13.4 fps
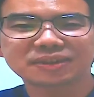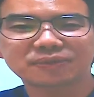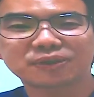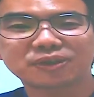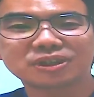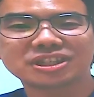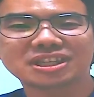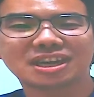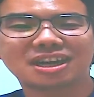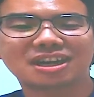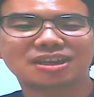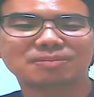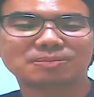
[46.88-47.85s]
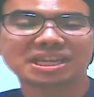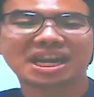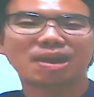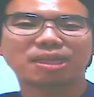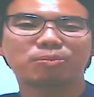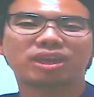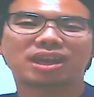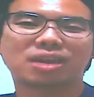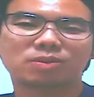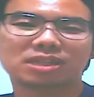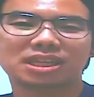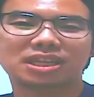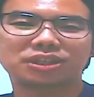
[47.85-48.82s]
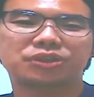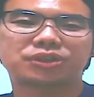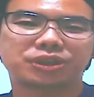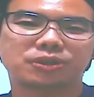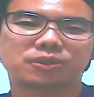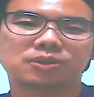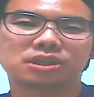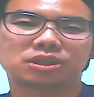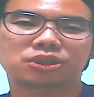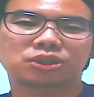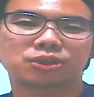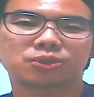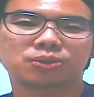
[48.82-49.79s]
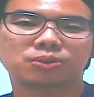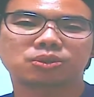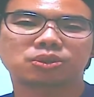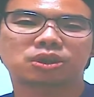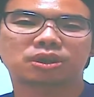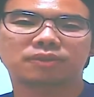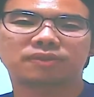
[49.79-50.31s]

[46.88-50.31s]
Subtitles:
The first time when I was introduced to sort